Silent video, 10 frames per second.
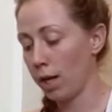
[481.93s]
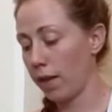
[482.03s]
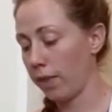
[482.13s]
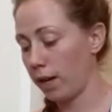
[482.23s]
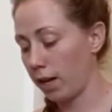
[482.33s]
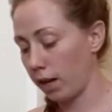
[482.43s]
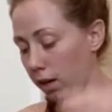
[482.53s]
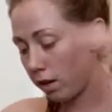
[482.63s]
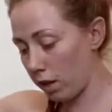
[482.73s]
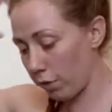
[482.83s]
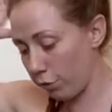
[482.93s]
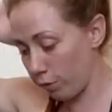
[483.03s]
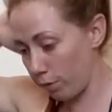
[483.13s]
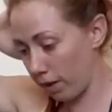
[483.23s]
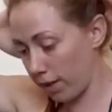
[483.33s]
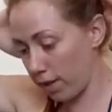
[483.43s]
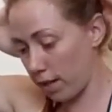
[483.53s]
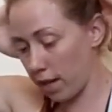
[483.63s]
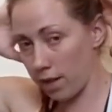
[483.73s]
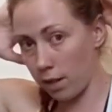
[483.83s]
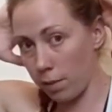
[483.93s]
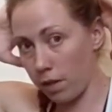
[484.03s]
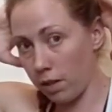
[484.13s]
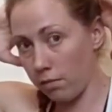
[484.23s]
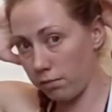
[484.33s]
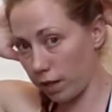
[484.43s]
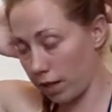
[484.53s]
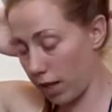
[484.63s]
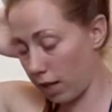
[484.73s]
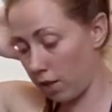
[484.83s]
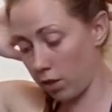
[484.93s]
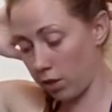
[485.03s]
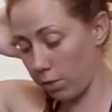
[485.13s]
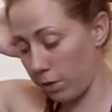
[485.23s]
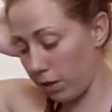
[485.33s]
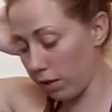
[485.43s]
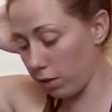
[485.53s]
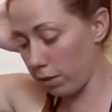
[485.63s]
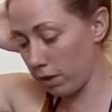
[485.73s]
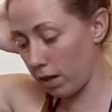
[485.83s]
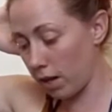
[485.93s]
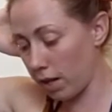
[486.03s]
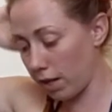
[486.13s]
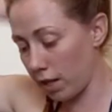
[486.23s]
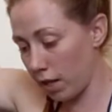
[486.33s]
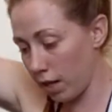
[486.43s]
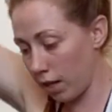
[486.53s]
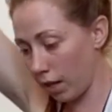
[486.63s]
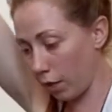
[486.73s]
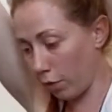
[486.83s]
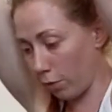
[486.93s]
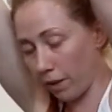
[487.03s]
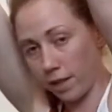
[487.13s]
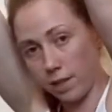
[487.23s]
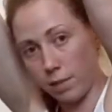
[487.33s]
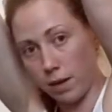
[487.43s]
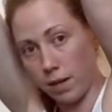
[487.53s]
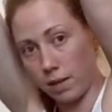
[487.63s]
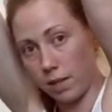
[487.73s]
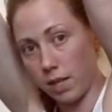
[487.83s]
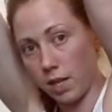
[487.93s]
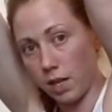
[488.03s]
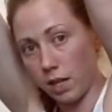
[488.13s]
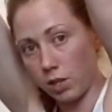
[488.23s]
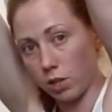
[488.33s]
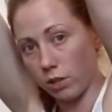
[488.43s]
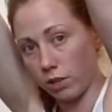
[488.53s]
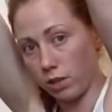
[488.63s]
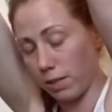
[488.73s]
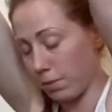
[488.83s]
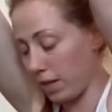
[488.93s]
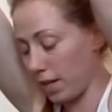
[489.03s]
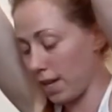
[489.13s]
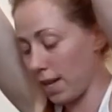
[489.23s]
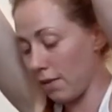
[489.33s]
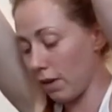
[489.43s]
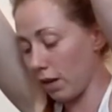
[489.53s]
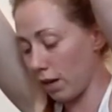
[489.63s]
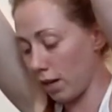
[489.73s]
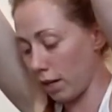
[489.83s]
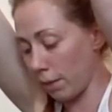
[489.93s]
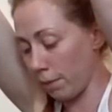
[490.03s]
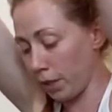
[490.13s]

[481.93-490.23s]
And then if you place the hands up here, again, it's going to be a little bit harder. And if you place them out here, it's going to be even harder.